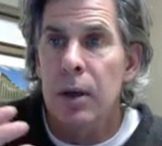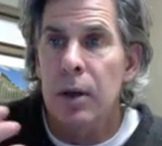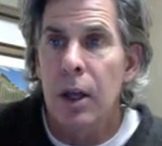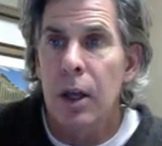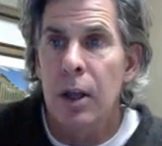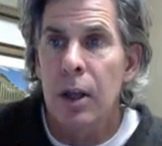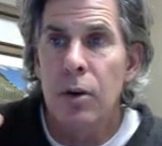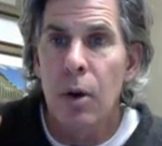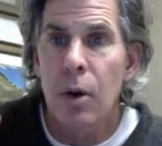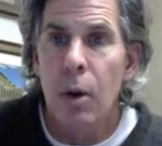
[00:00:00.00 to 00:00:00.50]

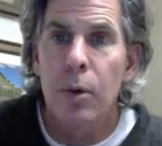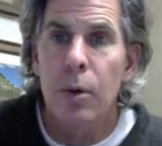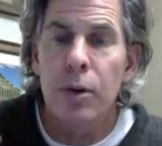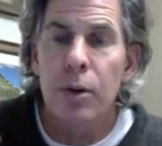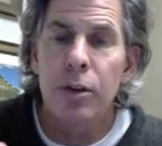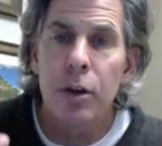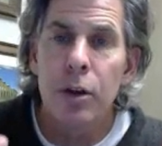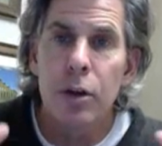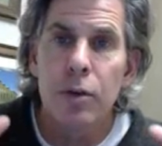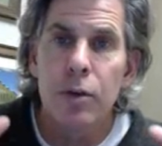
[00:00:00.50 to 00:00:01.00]
and
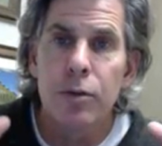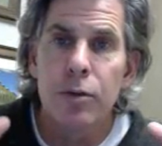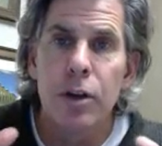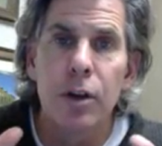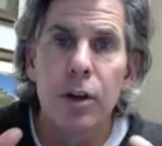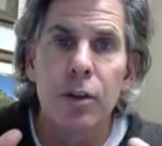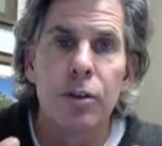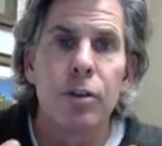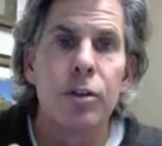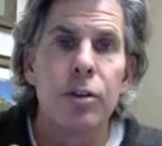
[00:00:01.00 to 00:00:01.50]
notice that you've
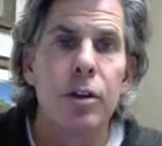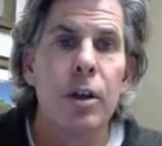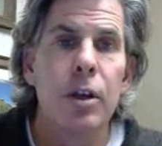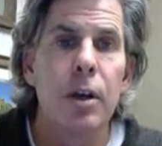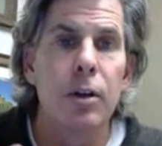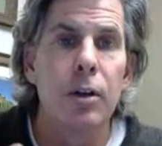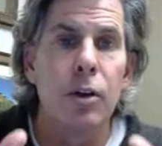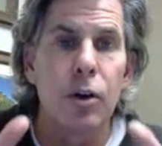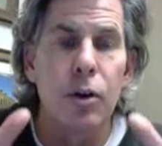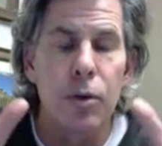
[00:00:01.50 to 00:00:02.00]
just
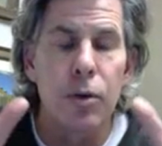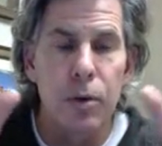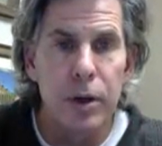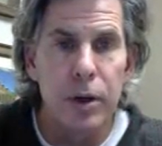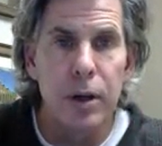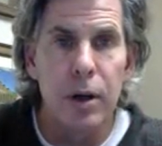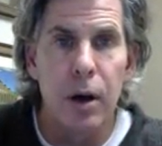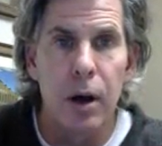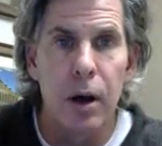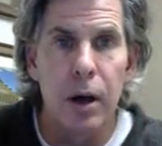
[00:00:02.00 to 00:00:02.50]
seen
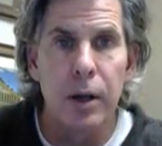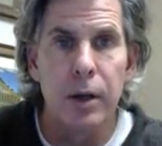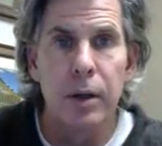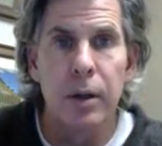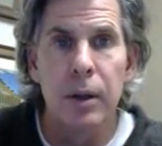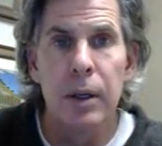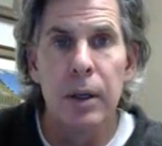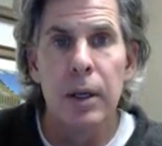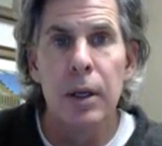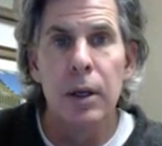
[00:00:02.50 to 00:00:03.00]
Creon
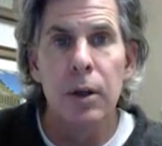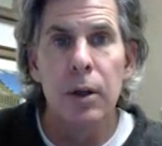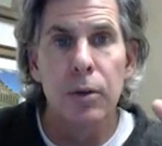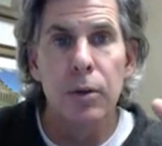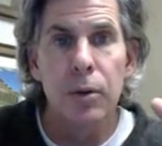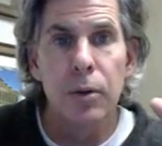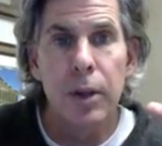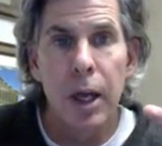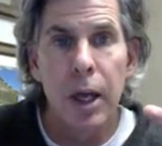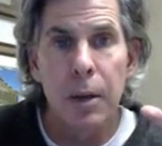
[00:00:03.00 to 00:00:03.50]

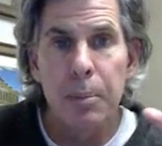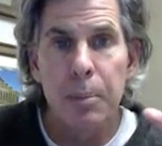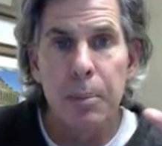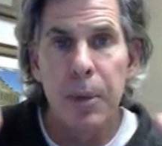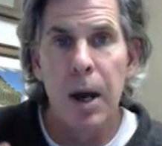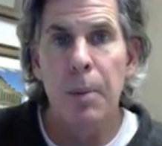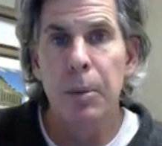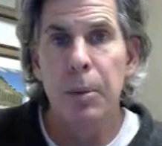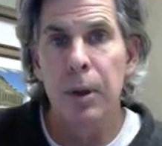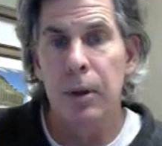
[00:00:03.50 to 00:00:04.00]
do that
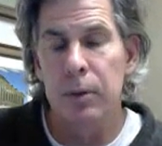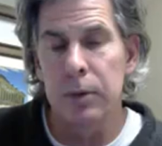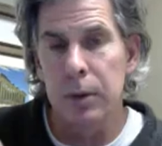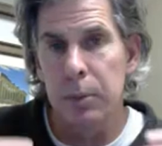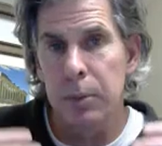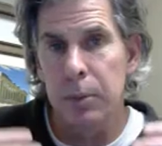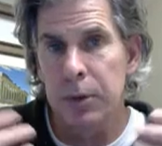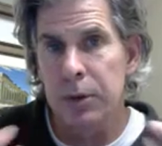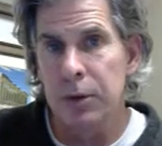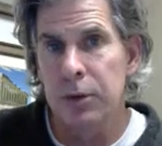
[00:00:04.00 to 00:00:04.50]
publicly
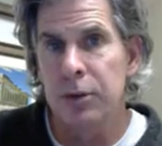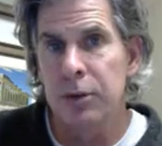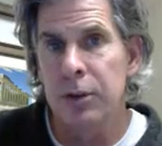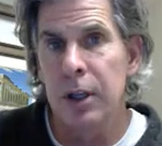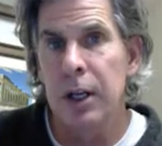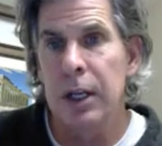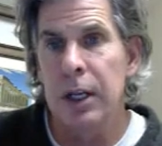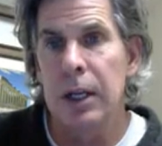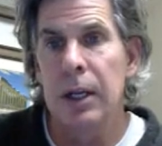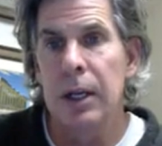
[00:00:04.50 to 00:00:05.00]
with the
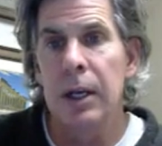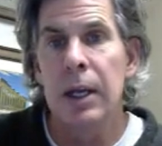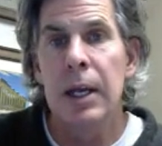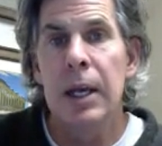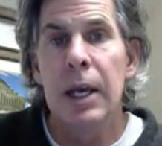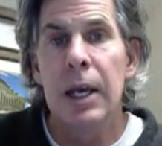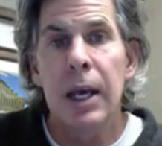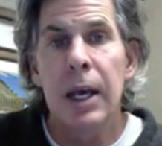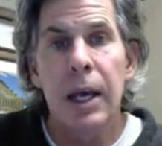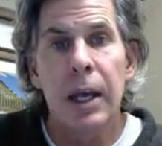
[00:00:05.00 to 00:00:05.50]
city.
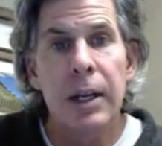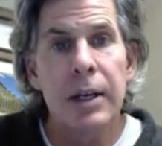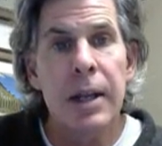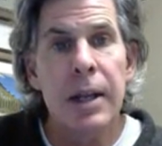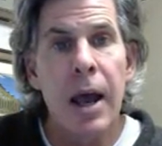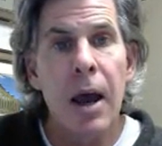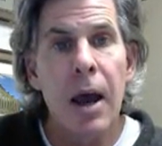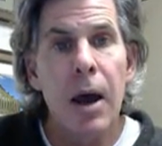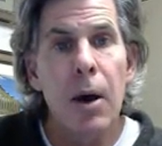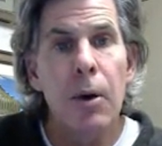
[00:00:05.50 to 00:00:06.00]
And
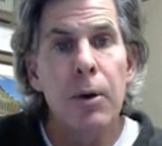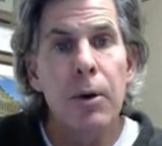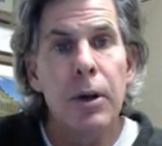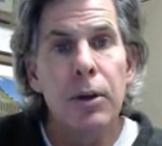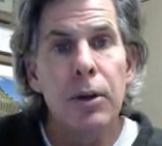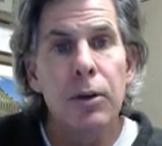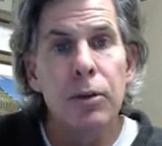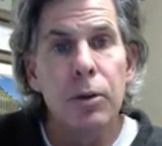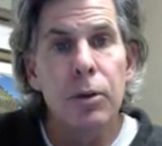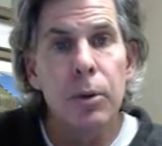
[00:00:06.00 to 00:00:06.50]
now
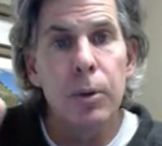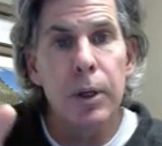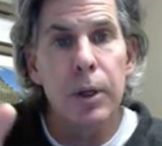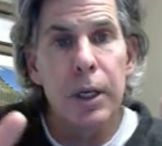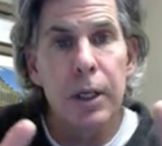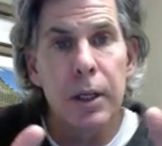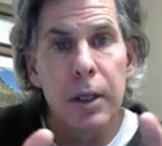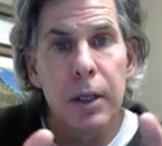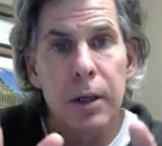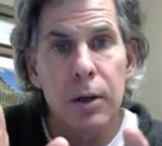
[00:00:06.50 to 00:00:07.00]
he's doing
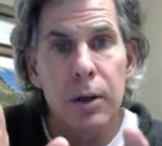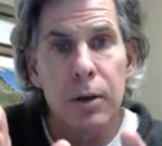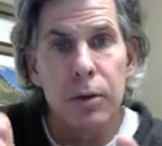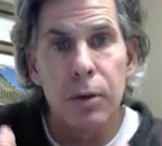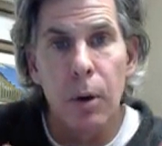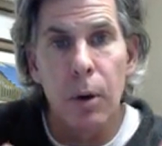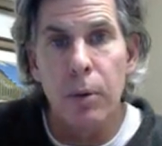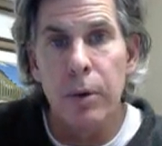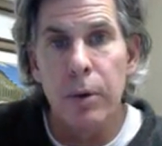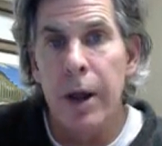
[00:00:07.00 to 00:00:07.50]
it in his
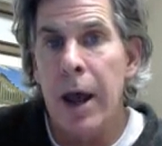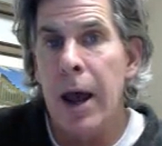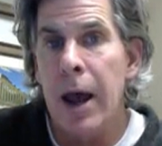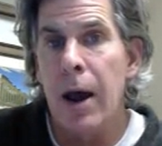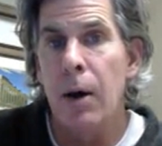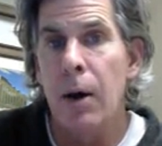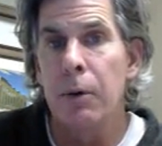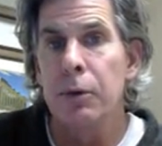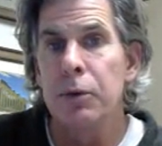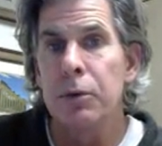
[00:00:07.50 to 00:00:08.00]
own
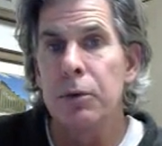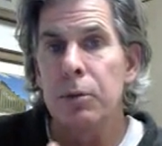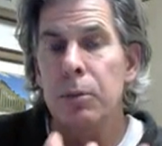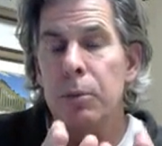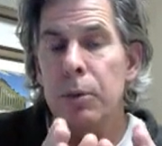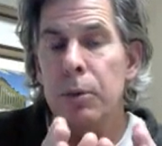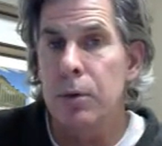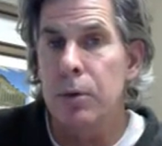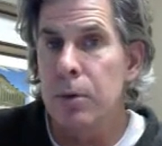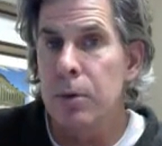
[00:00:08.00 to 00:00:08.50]
house
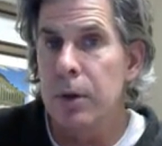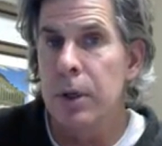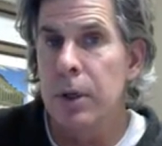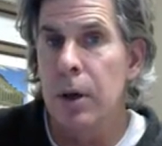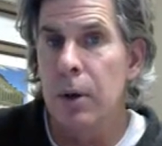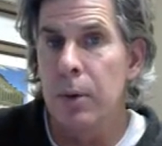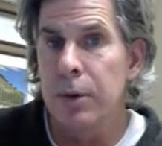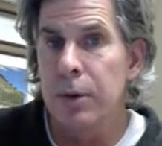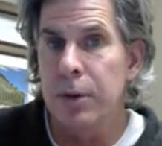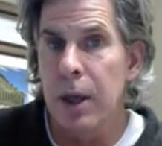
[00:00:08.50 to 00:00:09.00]

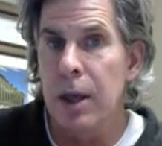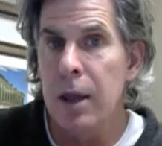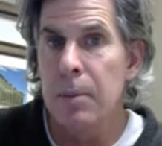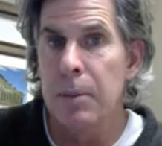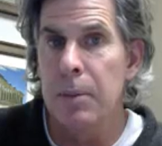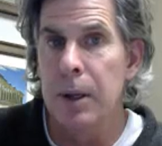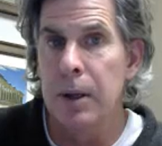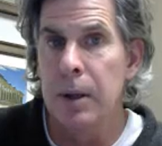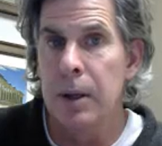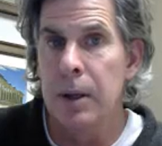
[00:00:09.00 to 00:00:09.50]
with
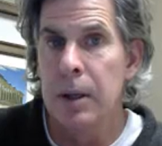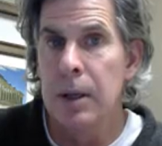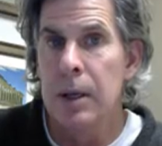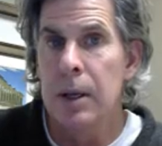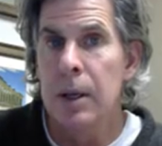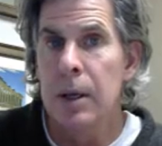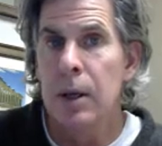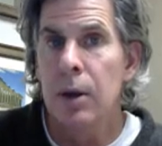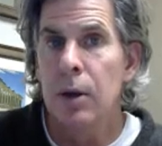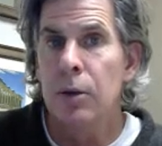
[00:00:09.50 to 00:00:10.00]
Haman.
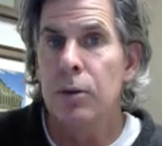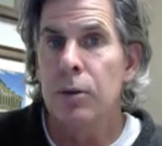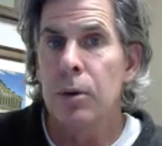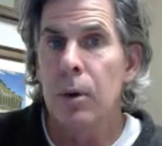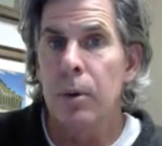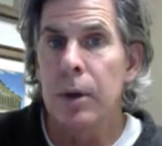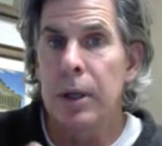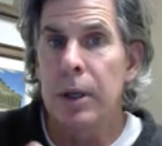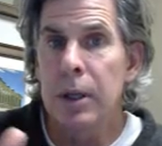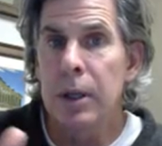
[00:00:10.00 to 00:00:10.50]

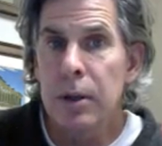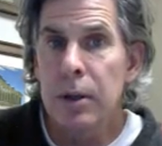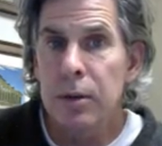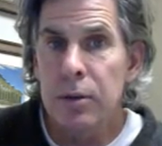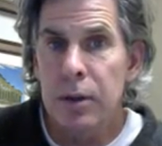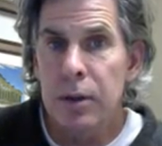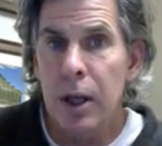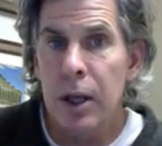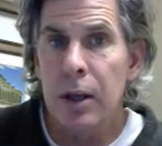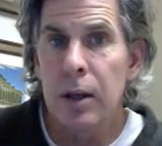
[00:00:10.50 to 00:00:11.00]
So he
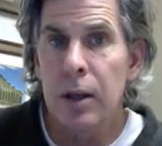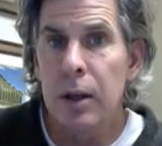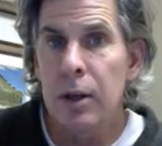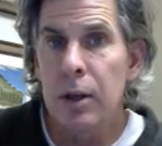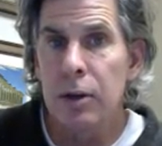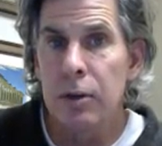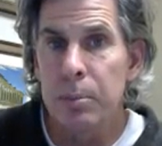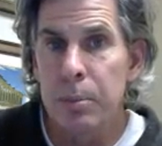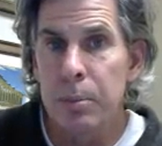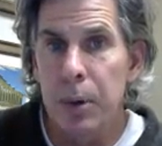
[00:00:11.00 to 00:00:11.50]
is taking
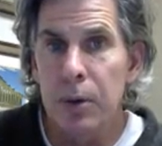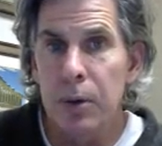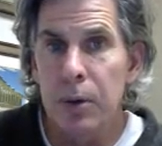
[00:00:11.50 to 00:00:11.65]
his